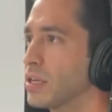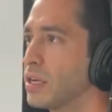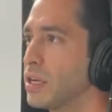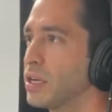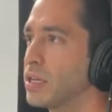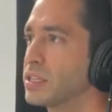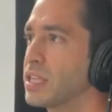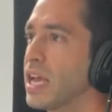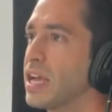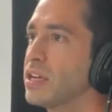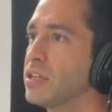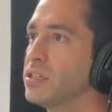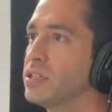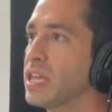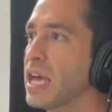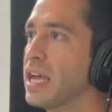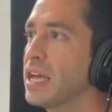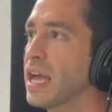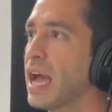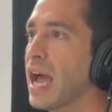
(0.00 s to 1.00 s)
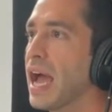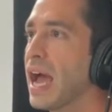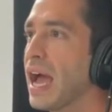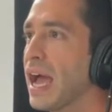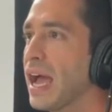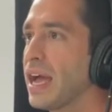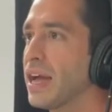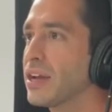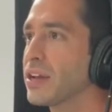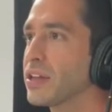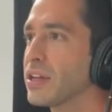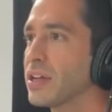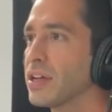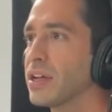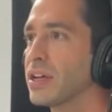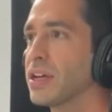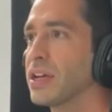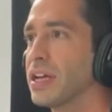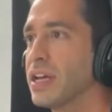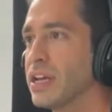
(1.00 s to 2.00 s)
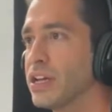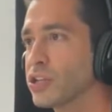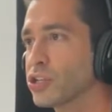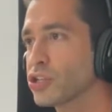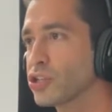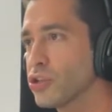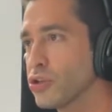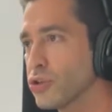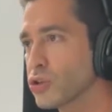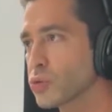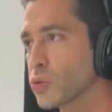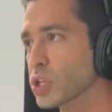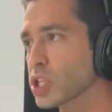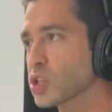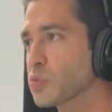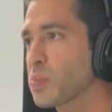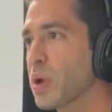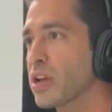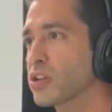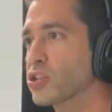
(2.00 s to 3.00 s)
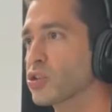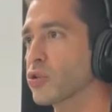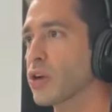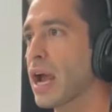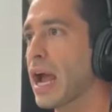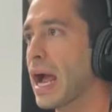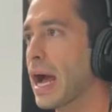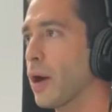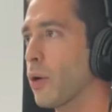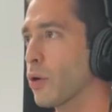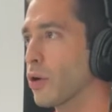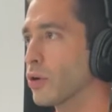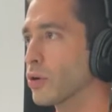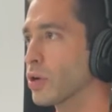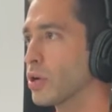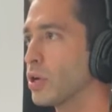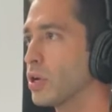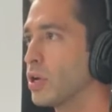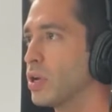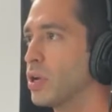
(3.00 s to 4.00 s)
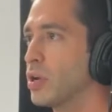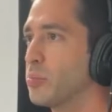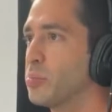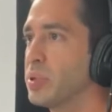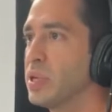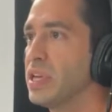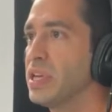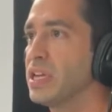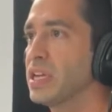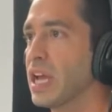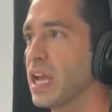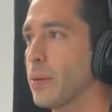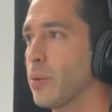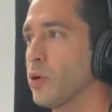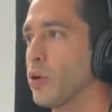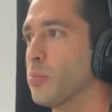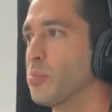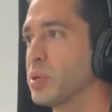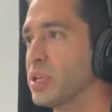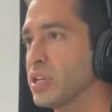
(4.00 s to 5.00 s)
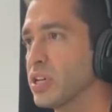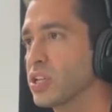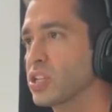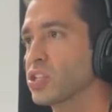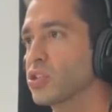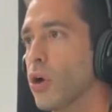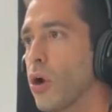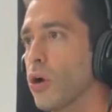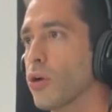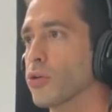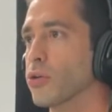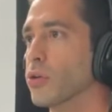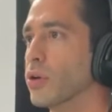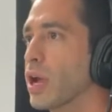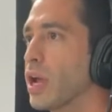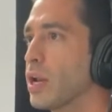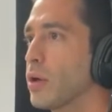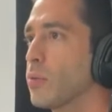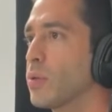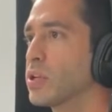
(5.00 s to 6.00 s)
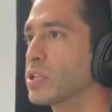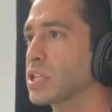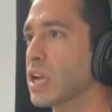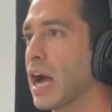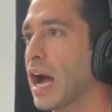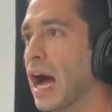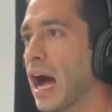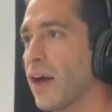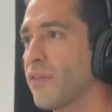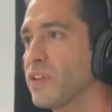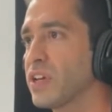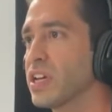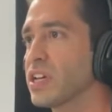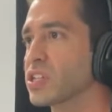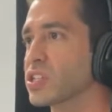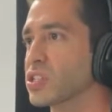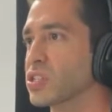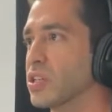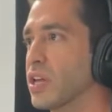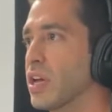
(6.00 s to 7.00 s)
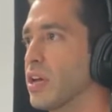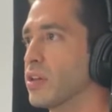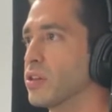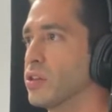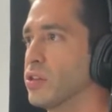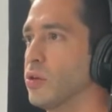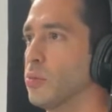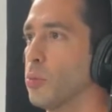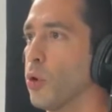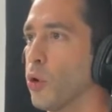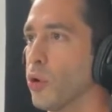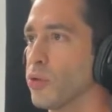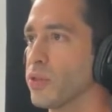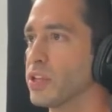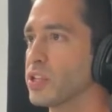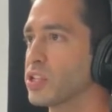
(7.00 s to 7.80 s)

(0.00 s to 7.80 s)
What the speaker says: They had issues with Spencer Howard being able to be a starter, and it was obvious the more this